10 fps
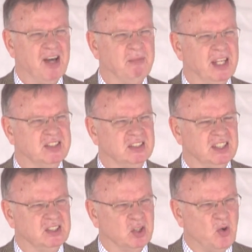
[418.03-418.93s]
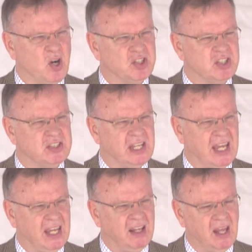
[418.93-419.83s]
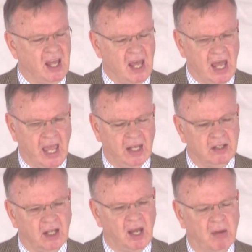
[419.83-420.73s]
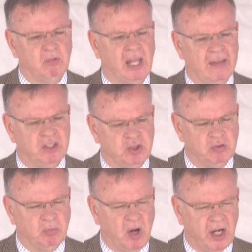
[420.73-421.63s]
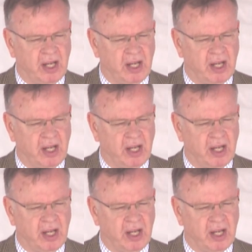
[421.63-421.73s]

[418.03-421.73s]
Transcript: it's a gorgeous day, and I'm glad that you brought